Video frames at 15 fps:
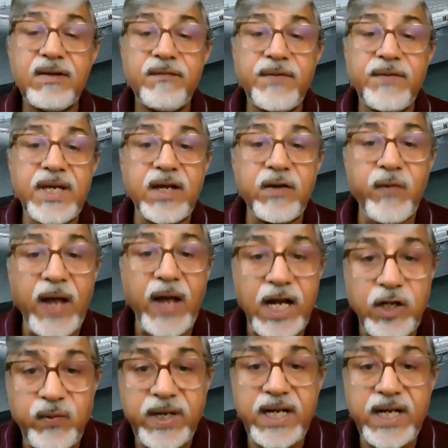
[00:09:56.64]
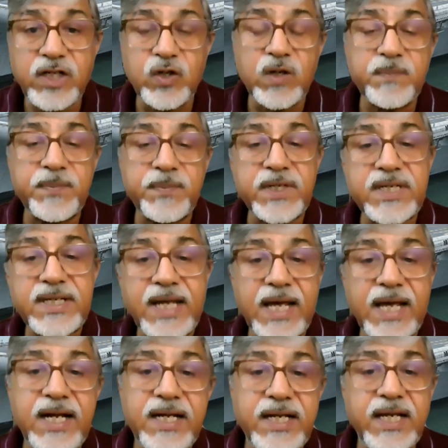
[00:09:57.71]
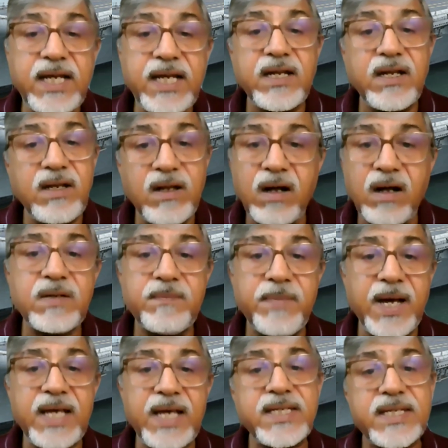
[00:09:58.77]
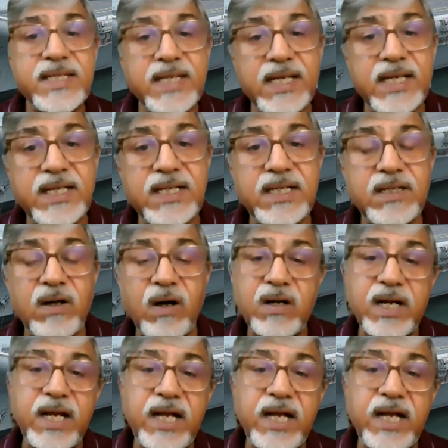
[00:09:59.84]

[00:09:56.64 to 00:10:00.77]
We evaluate your personality not by single or